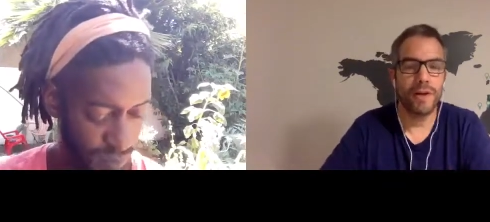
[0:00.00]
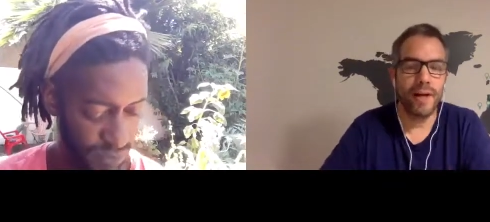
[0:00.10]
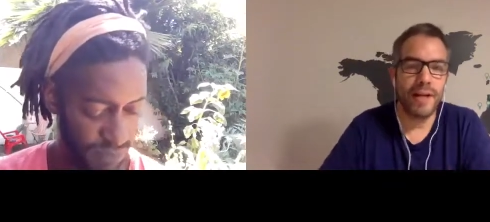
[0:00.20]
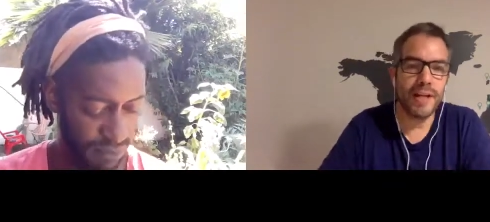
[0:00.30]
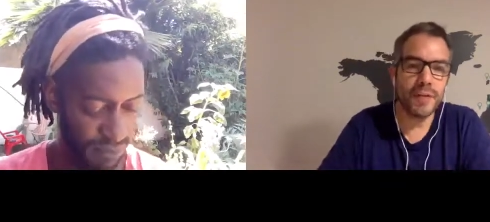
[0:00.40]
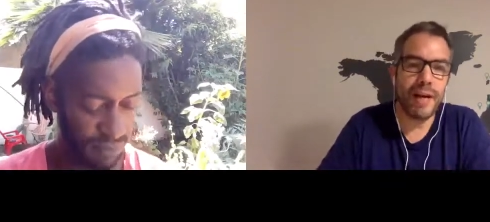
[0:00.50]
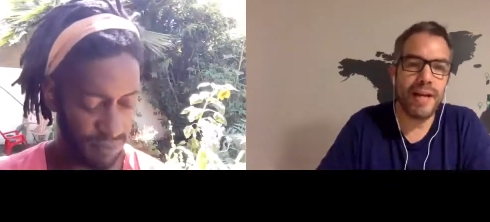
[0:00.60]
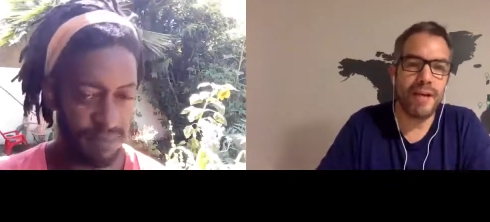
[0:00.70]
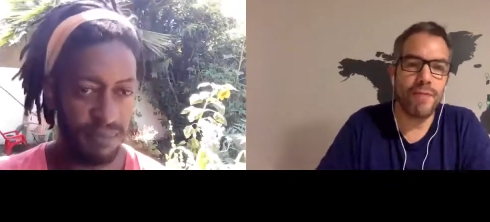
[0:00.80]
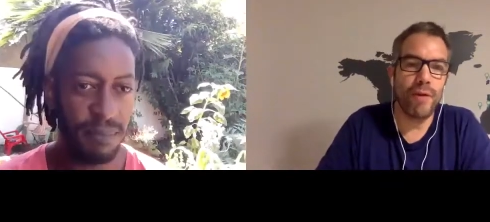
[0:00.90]
Speaker 1: to like expand
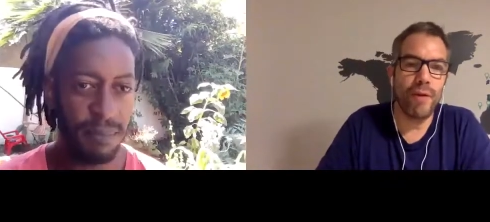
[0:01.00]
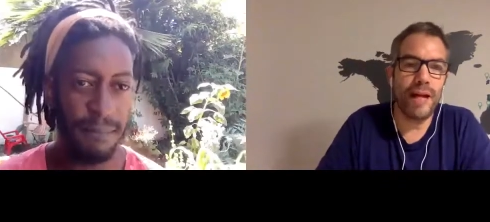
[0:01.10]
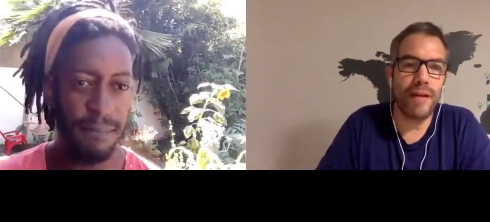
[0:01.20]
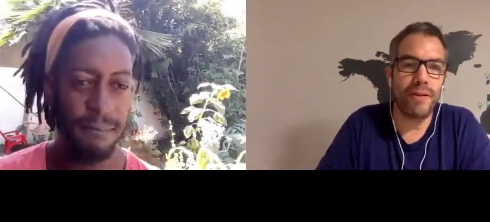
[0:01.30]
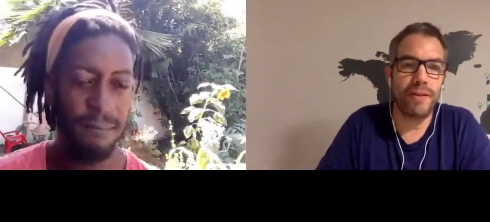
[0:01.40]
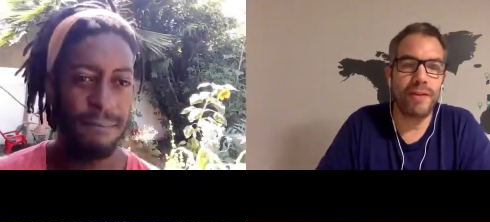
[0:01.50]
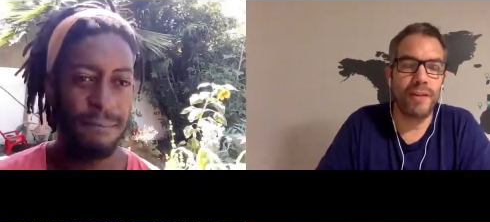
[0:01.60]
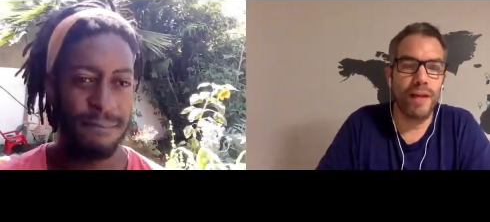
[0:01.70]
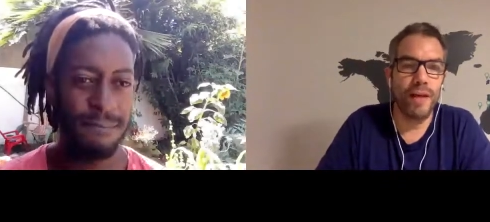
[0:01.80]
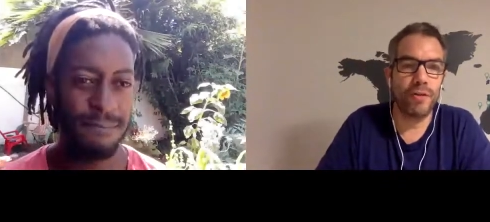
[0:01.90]
and roll out
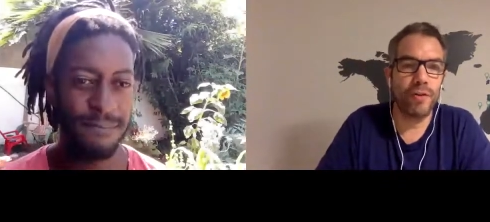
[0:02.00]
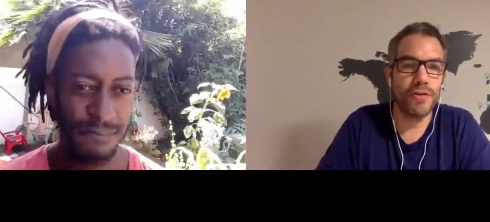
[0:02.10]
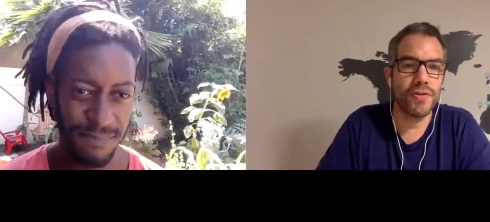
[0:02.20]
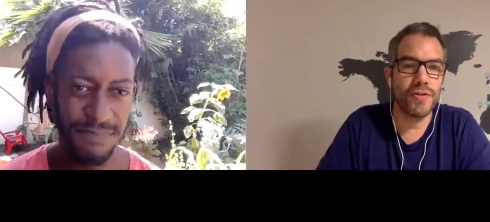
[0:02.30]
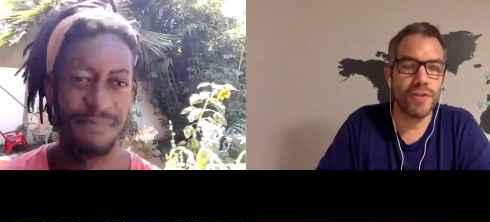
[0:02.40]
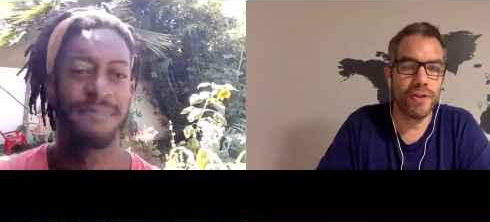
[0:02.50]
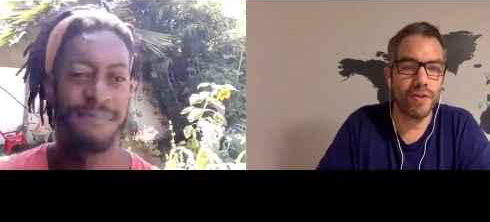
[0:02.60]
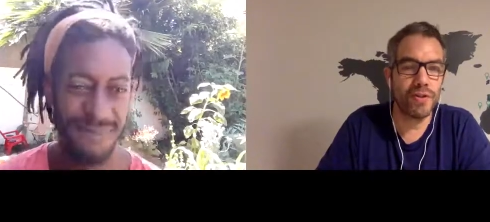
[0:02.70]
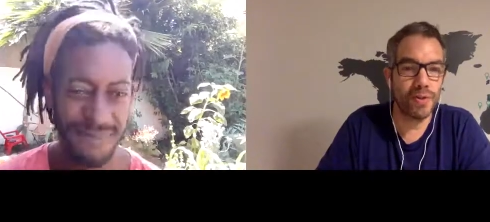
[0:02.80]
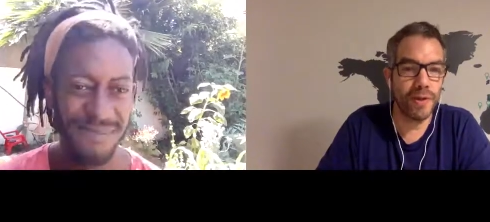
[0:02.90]
yeah across
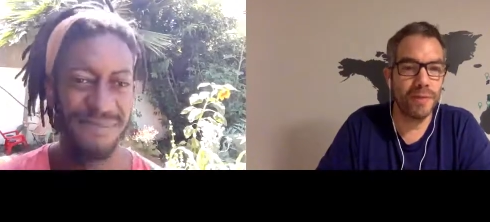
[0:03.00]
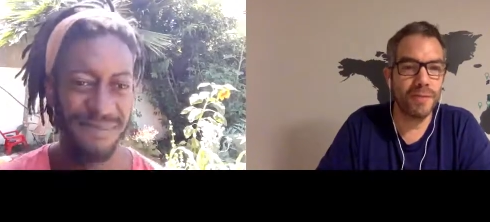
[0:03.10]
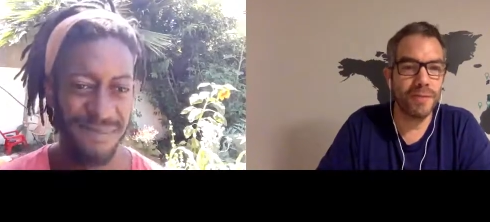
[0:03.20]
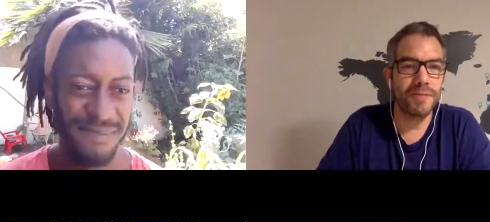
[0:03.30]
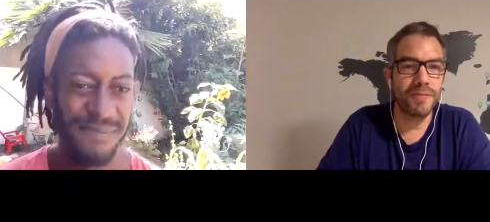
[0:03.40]
across the world